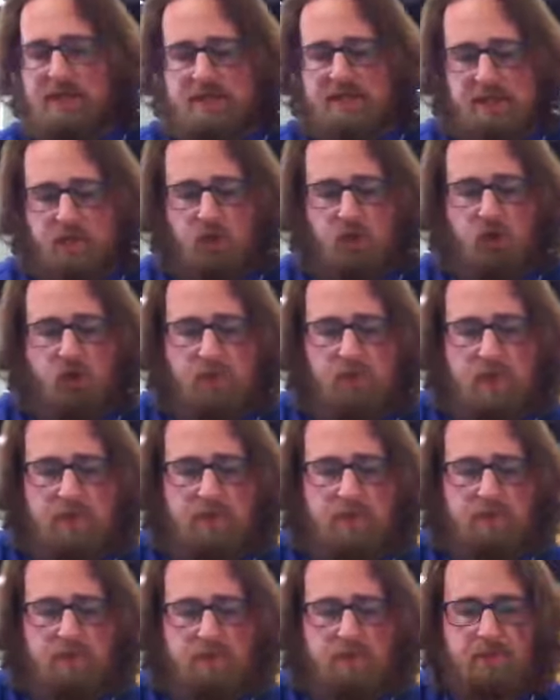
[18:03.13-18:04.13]
easy
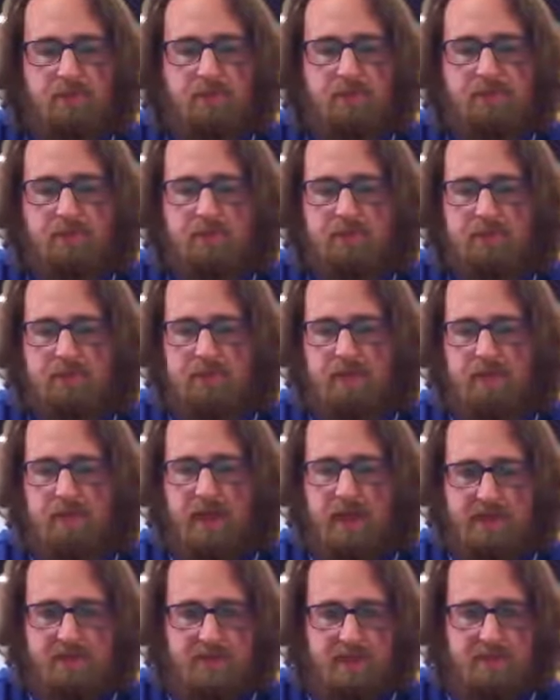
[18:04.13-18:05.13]
warm-up
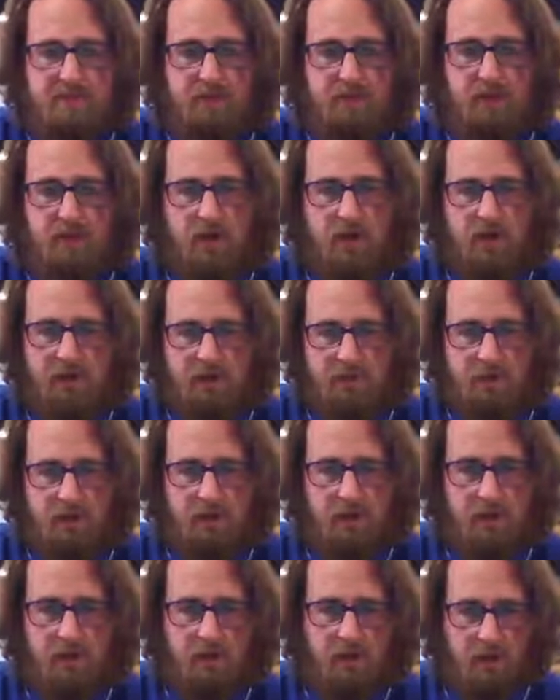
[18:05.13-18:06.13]
exercise
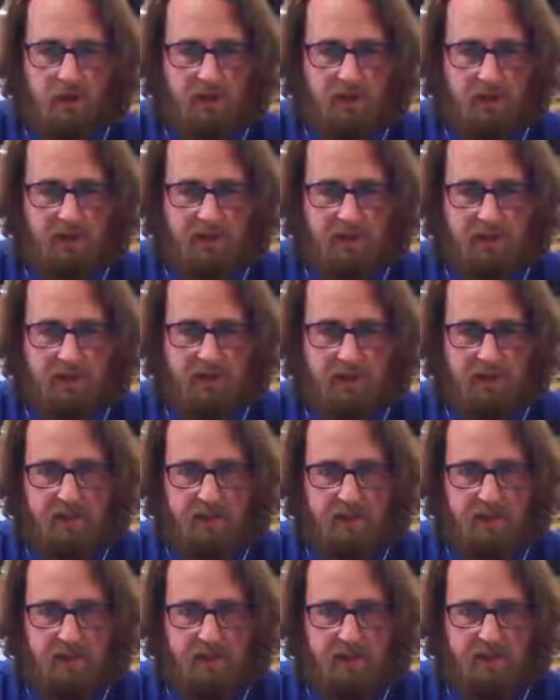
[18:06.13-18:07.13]
program on the